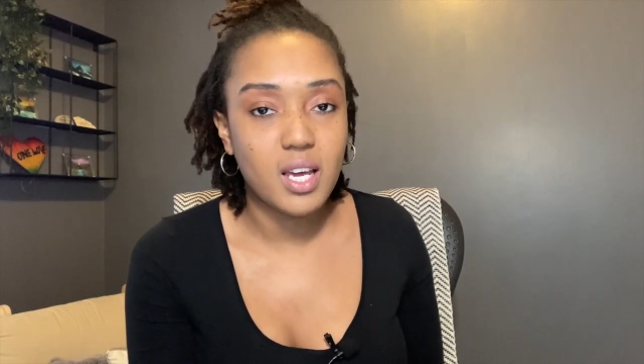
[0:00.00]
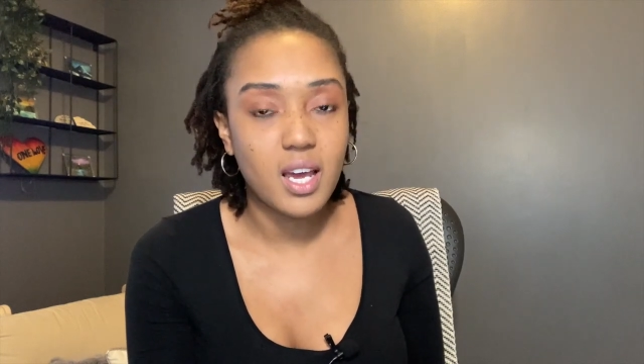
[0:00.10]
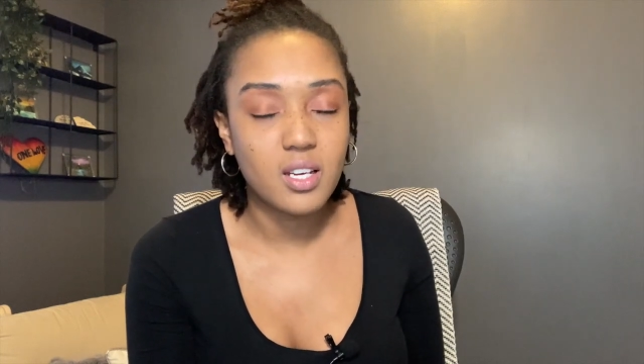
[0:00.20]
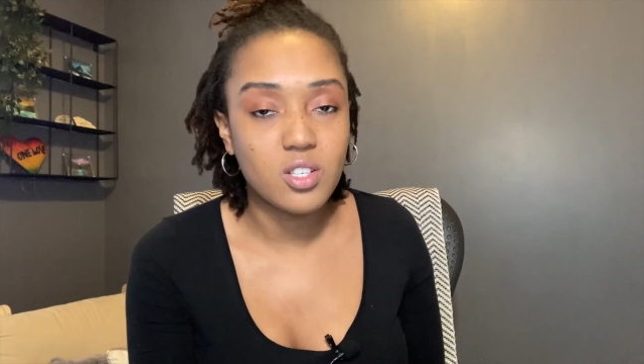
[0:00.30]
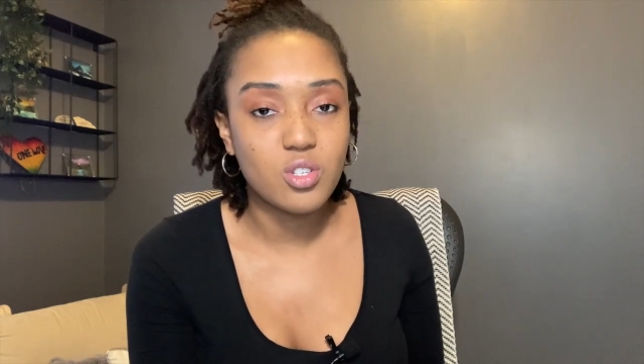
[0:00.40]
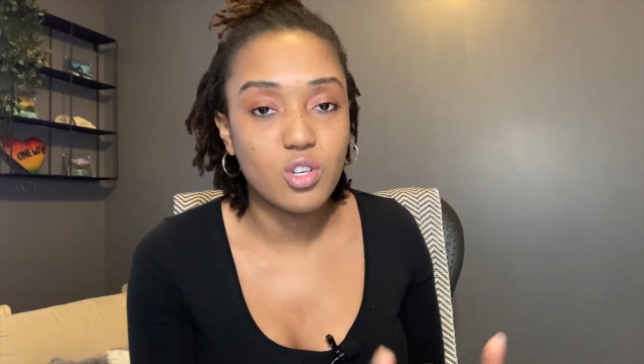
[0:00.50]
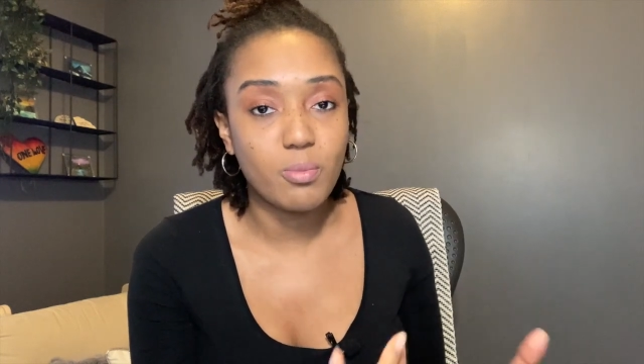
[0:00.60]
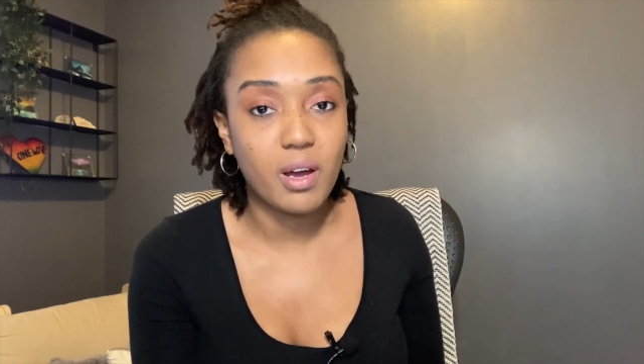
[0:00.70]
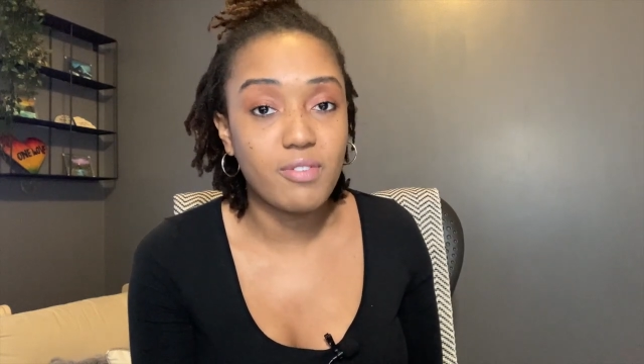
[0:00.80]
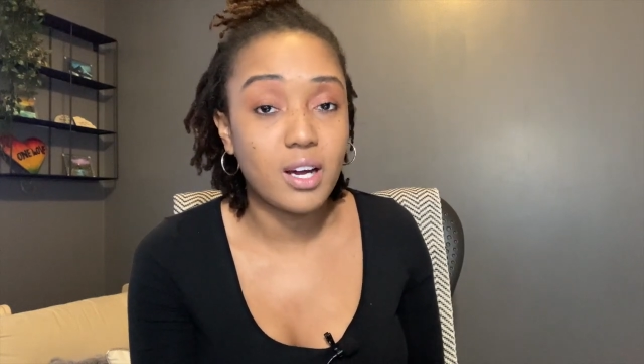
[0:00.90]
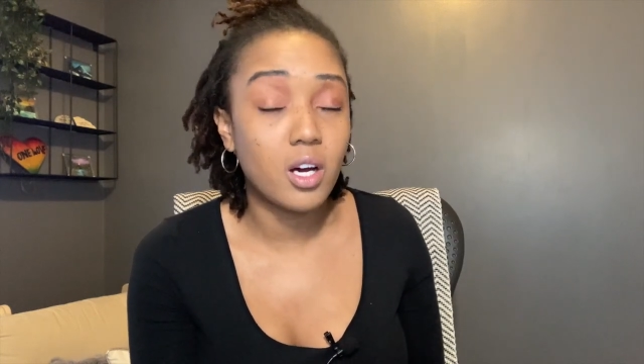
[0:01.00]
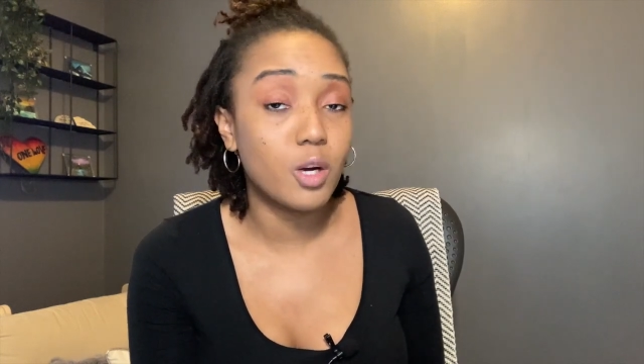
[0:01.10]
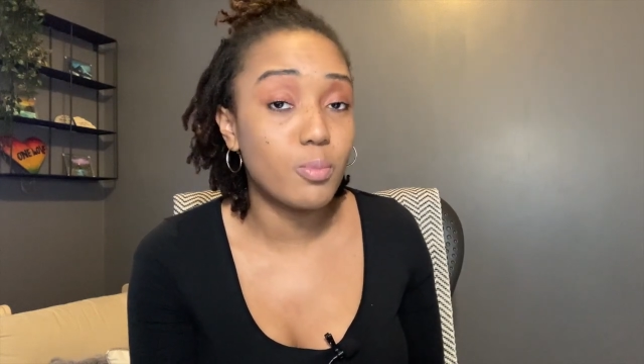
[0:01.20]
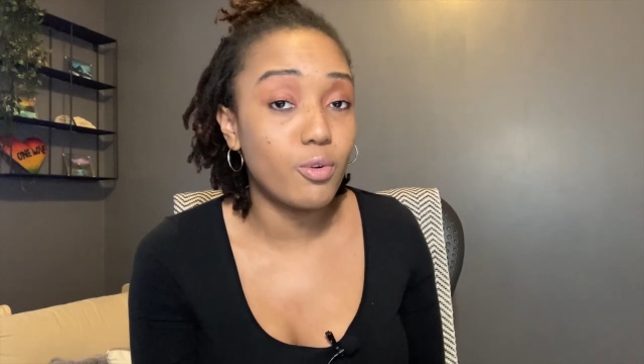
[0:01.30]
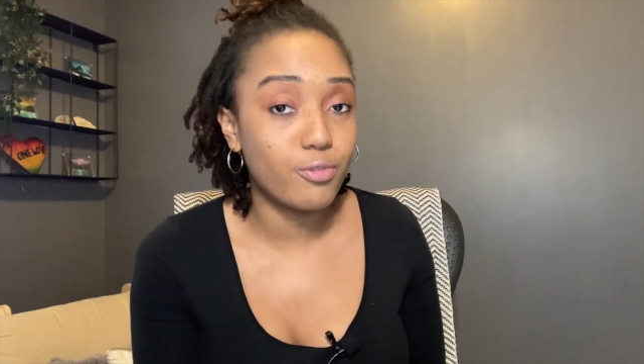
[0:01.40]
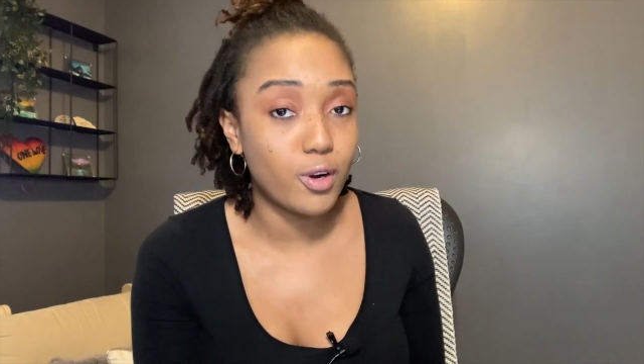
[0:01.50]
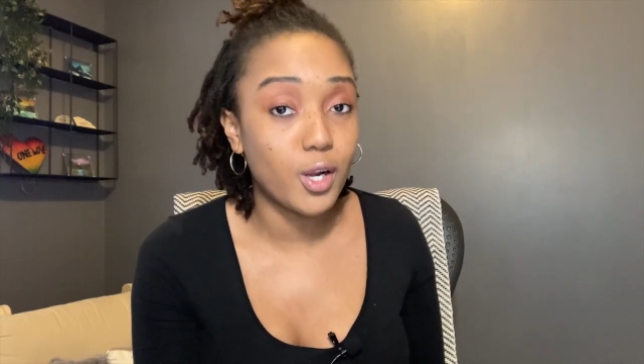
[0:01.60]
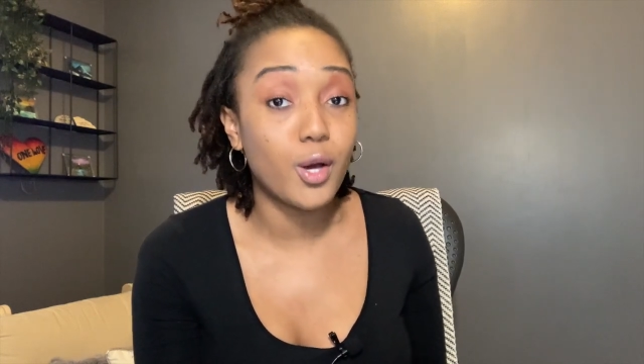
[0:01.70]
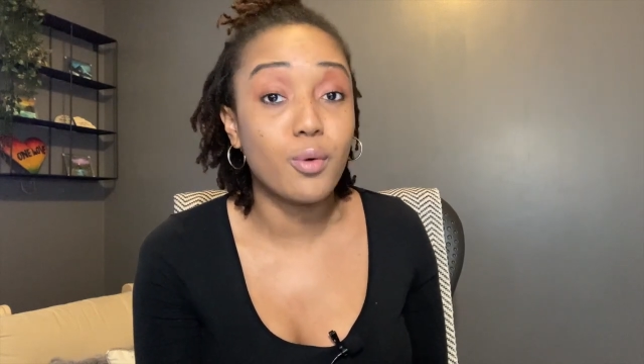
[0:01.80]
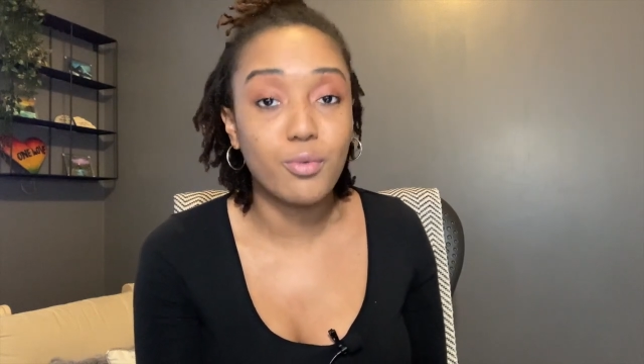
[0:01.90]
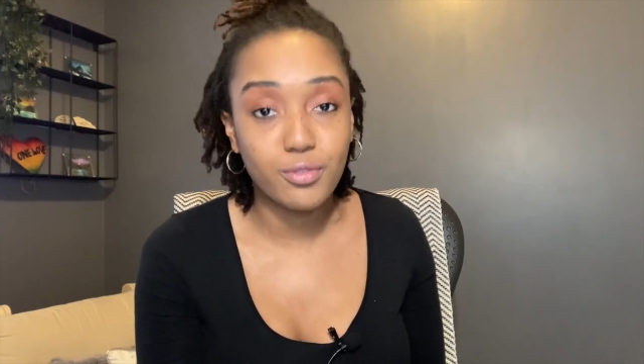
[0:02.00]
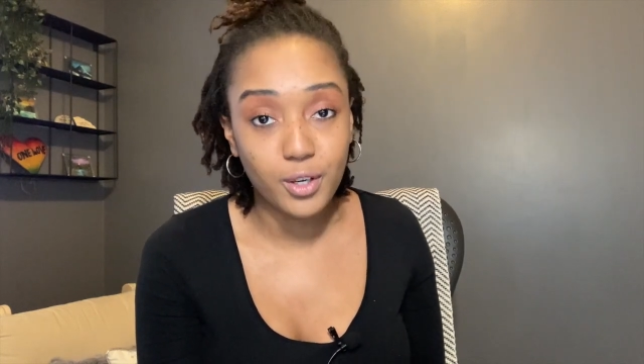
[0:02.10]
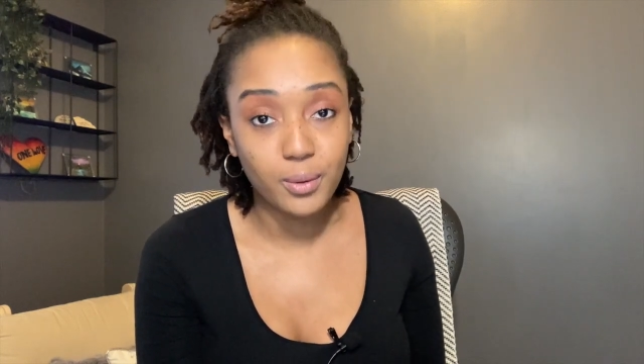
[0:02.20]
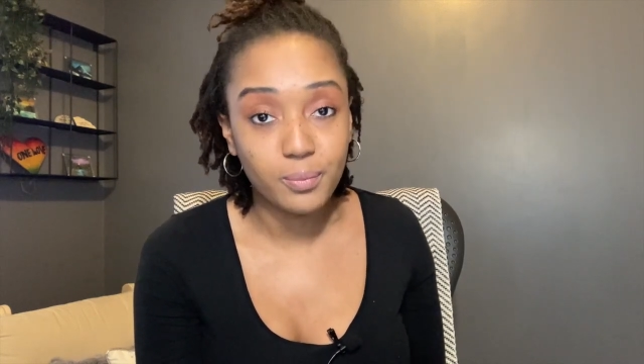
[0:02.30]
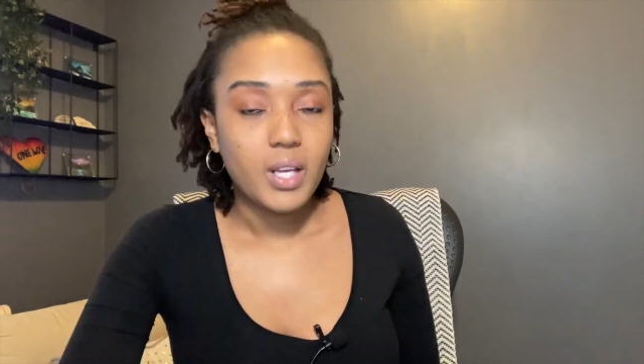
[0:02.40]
ahead to my Vanguard portfolio review.